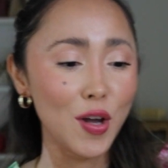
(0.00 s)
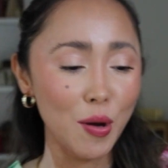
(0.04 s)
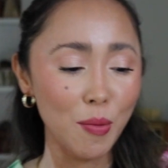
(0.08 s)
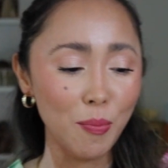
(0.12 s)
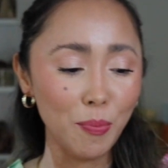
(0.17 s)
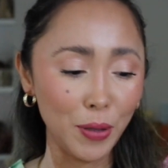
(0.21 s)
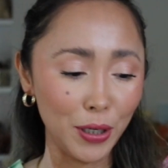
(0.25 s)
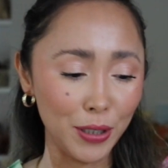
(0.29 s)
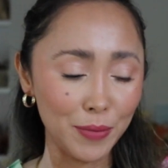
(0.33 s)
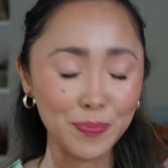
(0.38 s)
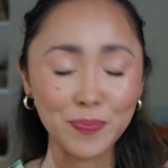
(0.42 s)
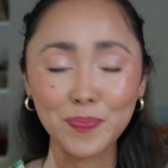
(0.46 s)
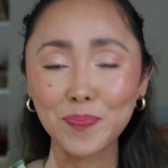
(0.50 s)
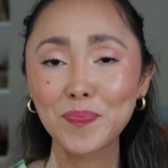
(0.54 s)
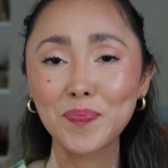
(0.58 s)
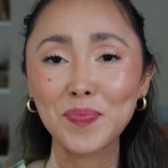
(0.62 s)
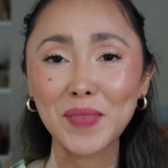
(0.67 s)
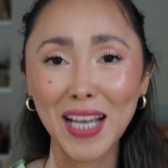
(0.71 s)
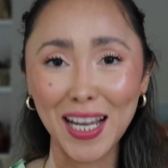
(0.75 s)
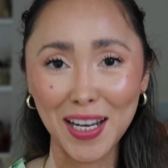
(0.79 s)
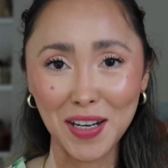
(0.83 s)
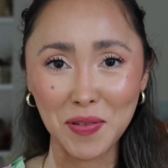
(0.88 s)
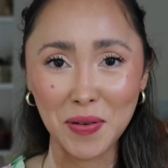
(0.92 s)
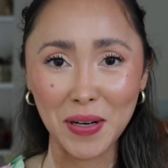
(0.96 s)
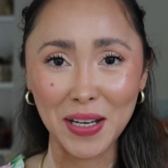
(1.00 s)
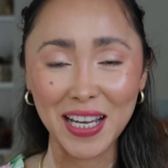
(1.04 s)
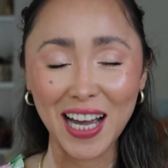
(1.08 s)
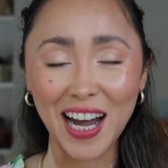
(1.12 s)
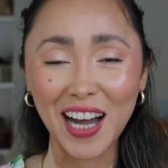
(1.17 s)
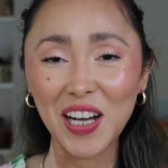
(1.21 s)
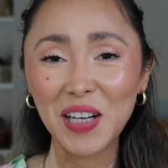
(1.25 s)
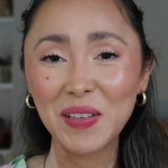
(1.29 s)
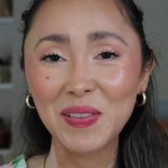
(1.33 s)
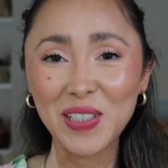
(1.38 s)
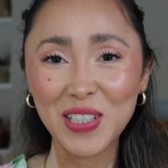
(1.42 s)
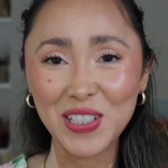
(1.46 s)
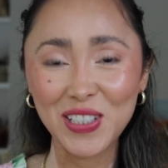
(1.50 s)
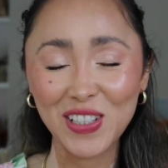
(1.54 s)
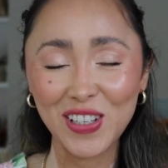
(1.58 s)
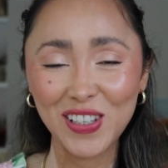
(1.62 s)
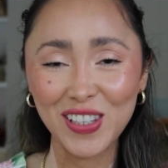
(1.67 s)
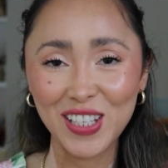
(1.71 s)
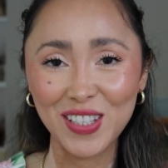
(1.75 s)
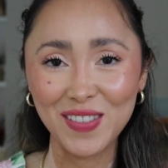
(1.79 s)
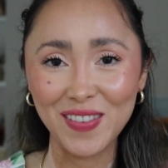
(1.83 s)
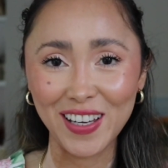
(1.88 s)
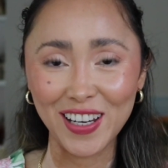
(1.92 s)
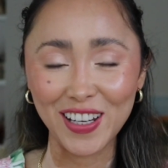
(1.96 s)
But anyway, I hope you enjoyed
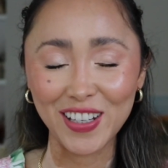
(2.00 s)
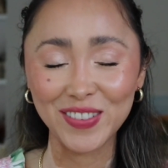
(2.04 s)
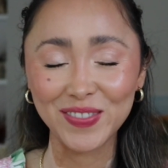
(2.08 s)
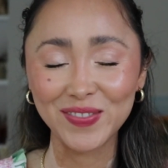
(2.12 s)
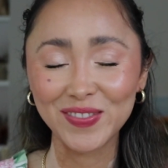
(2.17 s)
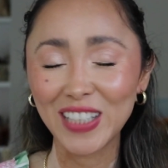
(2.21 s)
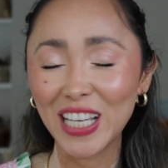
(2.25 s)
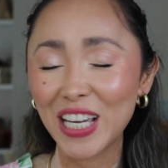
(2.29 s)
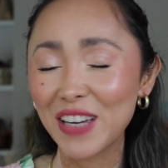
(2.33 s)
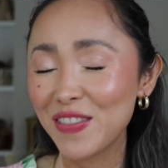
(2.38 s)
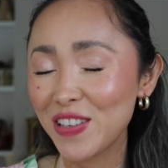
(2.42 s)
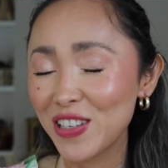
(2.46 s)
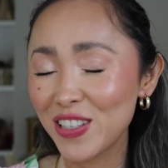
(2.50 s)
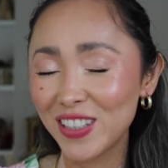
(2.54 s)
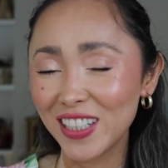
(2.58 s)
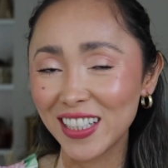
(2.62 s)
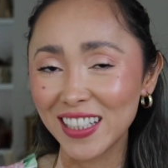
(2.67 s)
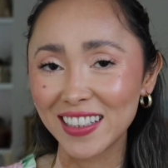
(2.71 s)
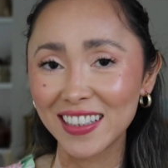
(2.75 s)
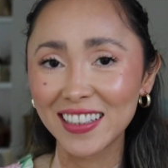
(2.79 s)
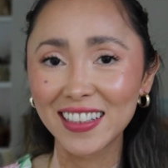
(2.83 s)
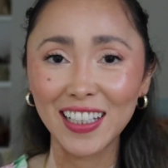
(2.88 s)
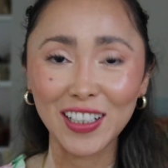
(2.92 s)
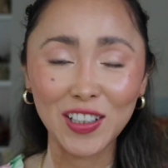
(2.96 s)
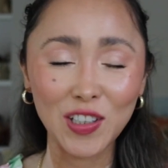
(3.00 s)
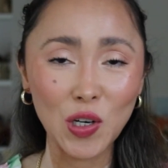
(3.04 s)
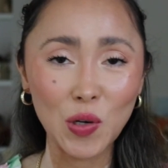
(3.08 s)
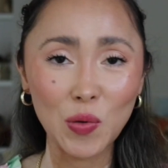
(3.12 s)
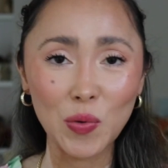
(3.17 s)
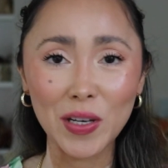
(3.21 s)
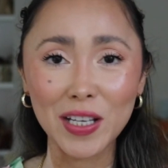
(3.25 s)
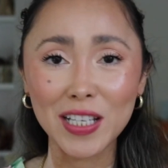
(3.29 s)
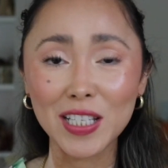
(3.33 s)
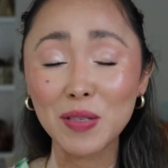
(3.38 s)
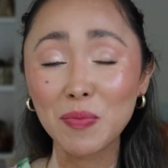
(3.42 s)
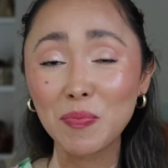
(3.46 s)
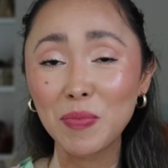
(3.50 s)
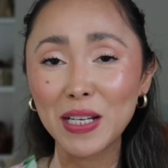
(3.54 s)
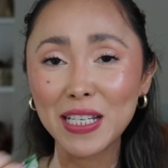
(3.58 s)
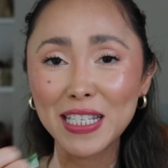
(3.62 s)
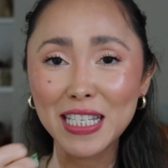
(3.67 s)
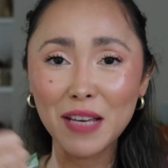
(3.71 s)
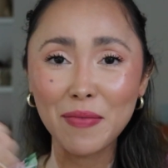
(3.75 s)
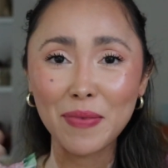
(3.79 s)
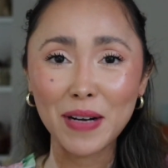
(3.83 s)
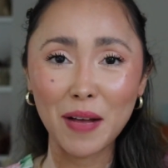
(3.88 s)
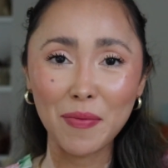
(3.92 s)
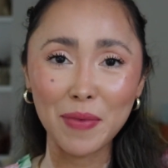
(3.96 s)
this video. If you did, like always, please
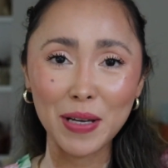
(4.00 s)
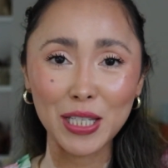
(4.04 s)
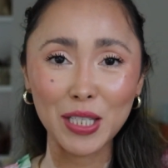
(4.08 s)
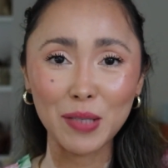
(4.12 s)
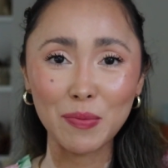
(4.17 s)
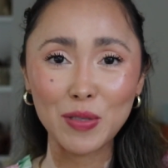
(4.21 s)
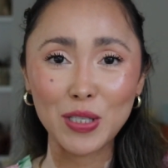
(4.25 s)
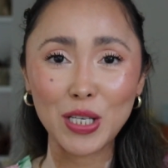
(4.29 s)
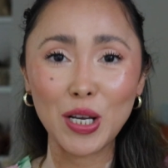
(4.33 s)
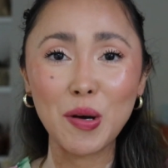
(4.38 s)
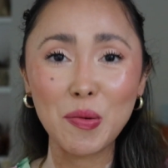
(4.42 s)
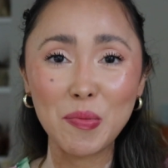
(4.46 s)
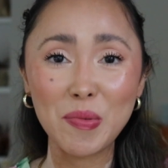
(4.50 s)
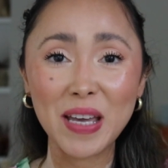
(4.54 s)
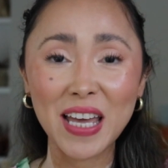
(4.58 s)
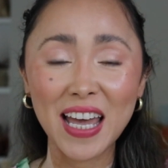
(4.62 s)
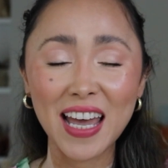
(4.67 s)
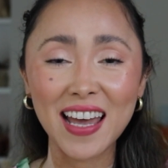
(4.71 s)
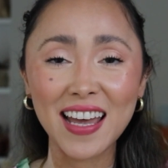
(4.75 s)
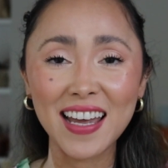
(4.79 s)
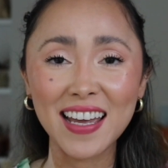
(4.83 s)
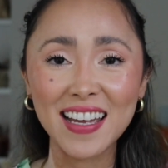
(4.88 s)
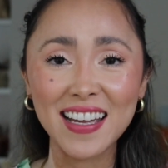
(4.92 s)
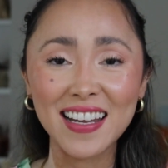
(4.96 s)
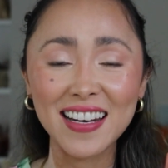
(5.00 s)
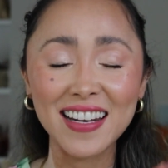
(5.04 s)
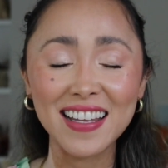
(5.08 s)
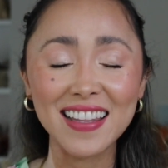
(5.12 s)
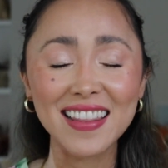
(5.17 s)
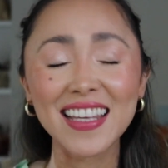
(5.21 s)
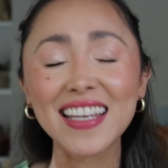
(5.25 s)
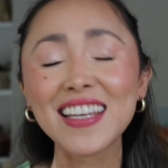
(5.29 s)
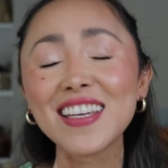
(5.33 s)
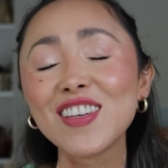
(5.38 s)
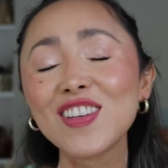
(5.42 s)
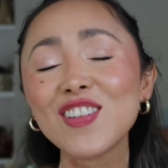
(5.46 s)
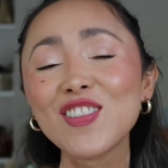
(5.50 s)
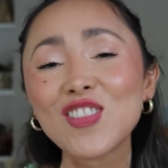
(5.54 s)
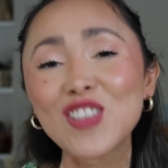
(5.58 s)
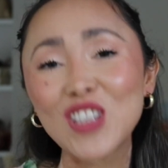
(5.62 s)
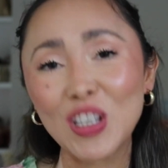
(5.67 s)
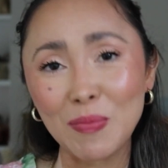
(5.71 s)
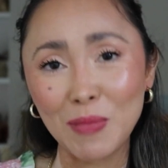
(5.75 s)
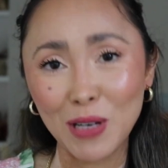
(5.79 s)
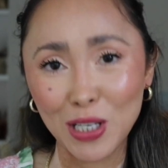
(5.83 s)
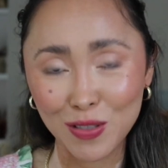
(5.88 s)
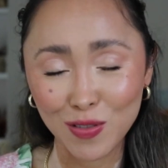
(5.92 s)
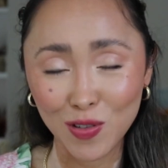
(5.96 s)
give it a big thumbs up. And thank you so
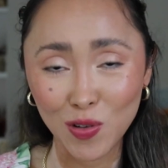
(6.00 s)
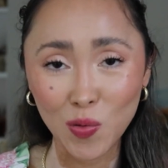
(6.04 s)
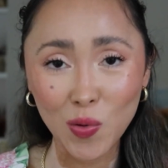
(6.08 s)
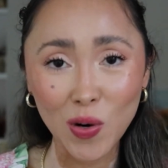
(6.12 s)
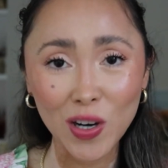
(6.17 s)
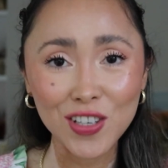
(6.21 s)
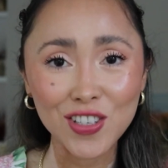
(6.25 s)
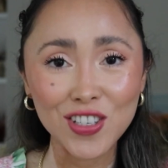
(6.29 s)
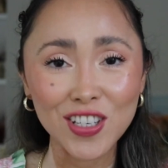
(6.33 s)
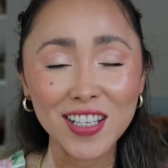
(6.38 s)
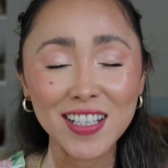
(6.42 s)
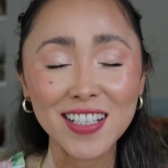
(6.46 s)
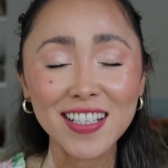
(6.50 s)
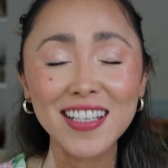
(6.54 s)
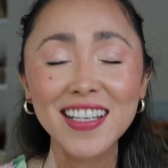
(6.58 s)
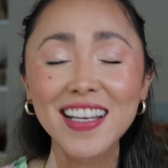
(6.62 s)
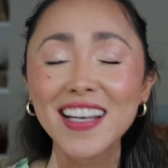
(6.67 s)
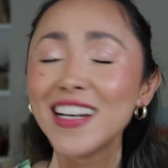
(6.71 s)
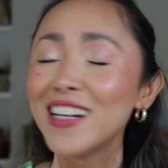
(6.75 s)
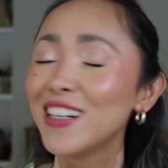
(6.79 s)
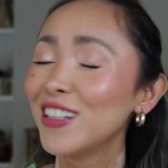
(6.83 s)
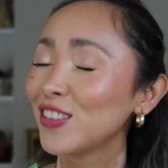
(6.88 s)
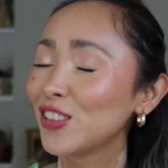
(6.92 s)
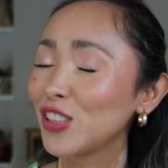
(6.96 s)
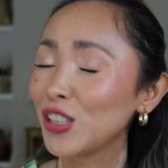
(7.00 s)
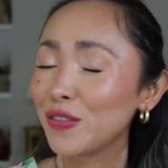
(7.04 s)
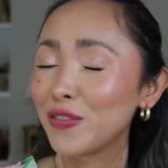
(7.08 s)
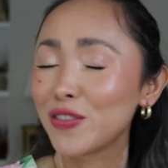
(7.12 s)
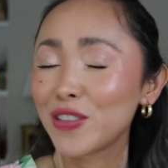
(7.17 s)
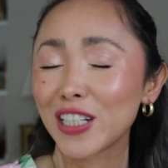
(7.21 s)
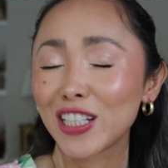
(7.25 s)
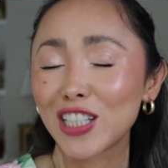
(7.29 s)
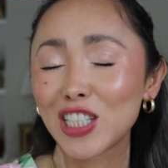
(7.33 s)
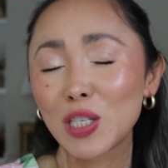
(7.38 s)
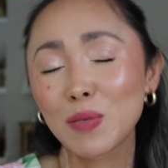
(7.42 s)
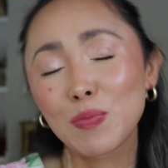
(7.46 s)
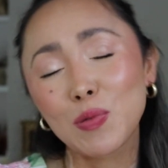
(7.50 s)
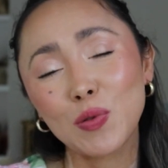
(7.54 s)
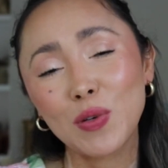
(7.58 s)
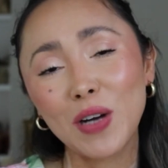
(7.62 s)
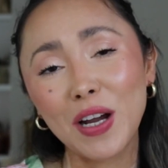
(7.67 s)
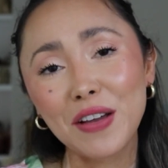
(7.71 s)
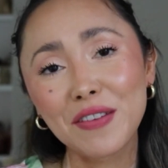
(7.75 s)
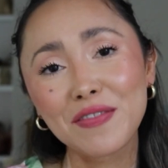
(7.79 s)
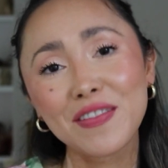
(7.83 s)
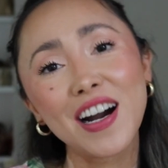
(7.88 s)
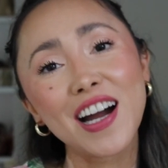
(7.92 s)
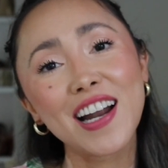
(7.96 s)
much for watching. Don't forget to
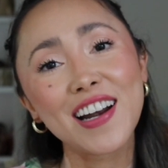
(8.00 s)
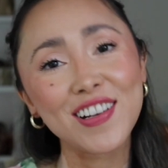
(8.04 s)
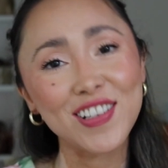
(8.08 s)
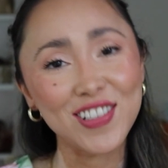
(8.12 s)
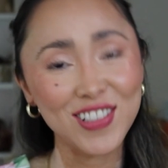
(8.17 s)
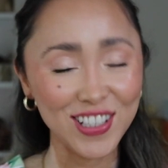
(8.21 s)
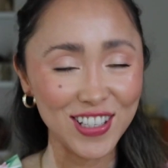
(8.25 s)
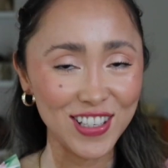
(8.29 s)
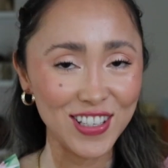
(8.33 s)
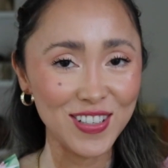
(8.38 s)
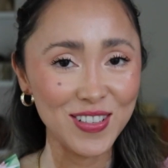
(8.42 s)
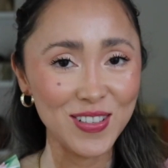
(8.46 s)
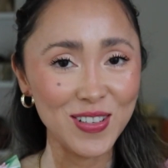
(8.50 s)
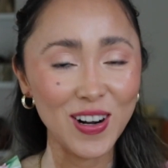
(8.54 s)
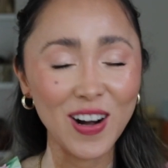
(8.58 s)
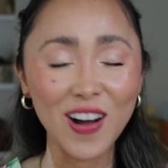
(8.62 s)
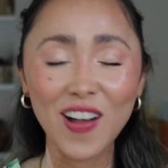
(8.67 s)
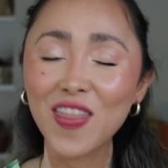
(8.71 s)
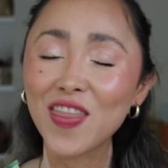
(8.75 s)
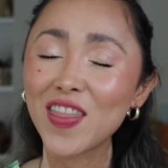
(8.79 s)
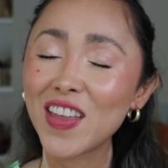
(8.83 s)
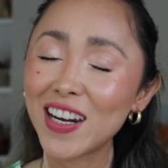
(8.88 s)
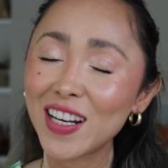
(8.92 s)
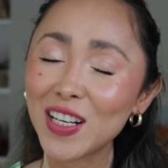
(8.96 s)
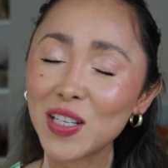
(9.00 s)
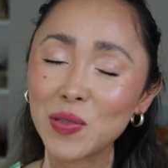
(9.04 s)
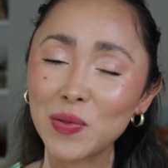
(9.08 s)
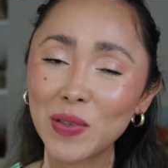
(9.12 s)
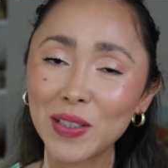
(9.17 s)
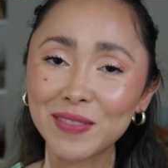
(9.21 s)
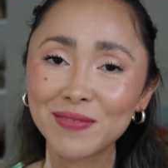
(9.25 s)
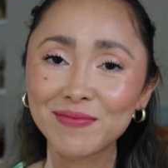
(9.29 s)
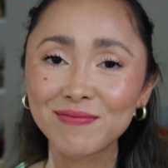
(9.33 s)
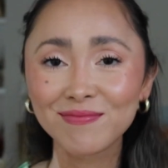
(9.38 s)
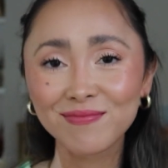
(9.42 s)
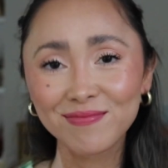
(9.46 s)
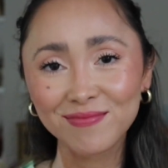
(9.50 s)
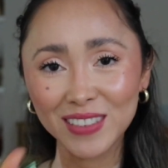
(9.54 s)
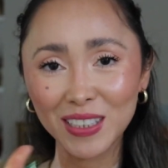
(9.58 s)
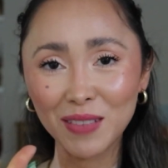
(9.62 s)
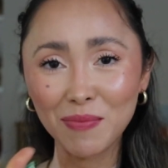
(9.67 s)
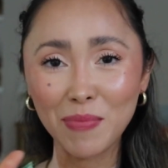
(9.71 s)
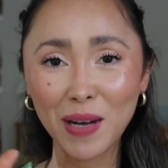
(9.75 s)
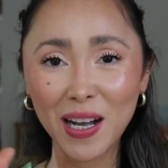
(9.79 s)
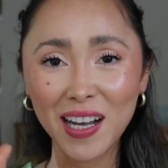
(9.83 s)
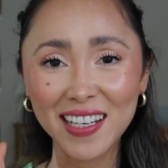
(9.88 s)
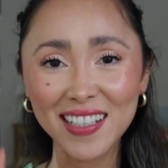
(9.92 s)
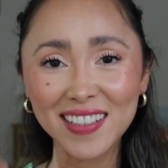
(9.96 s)
subscribe, and I'll see you on the next one.
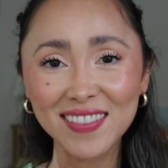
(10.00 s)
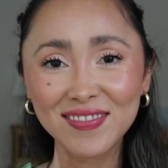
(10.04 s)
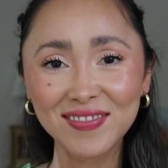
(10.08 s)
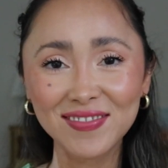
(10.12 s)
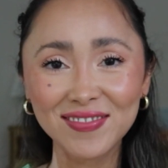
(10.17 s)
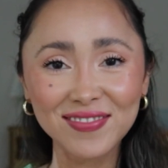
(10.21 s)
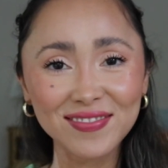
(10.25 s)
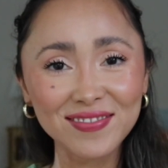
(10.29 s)
Bye!